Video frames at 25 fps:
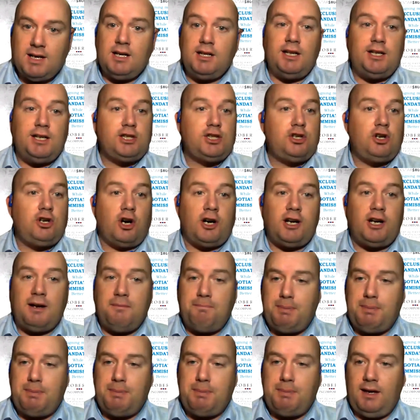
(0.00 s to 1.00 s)
It's got to
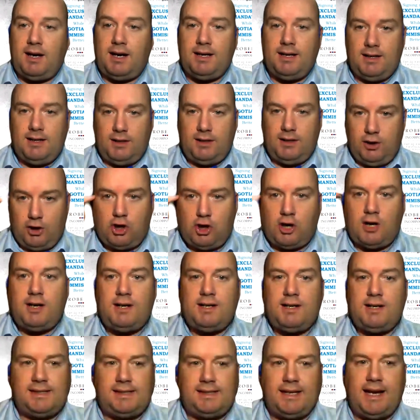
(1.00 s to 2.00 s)
be, you got to
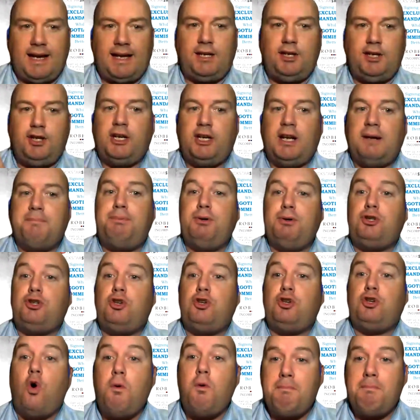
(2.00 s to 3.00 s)
understand that you're going to put
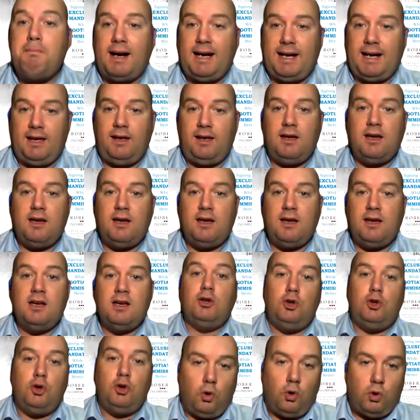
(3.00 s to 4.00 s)
your money,
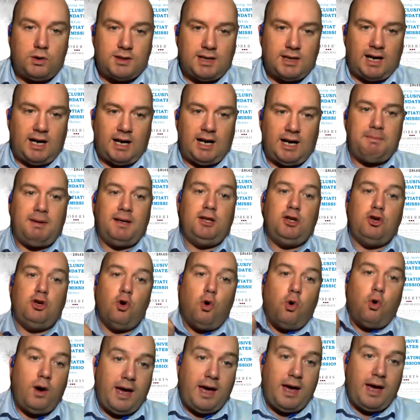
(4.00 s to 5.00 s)
your time, and
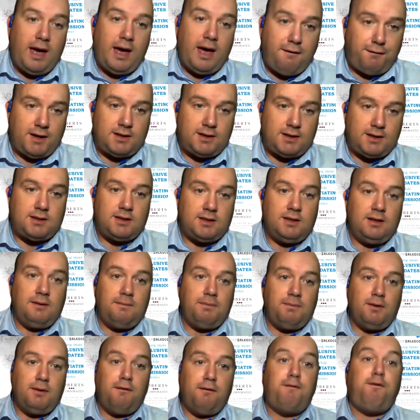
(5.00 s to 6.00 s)
your effort
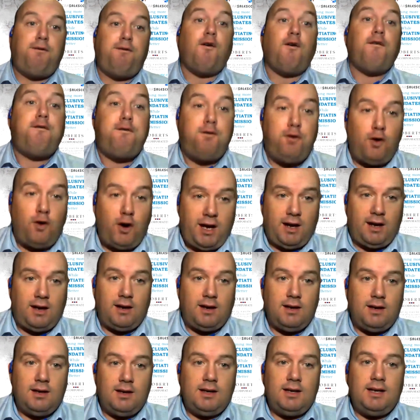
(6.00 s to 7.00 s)
for
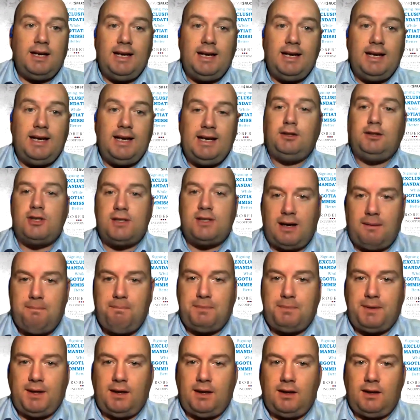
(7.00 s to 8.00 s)
free into
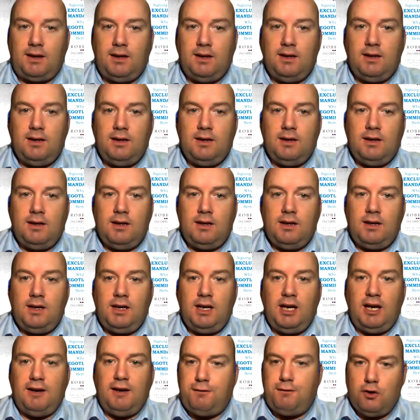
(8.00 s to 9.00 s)
something
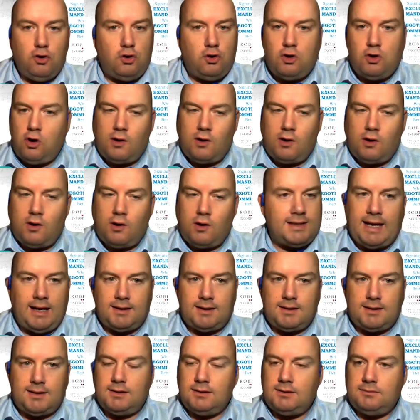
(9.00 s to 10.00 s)
if you can't sell it.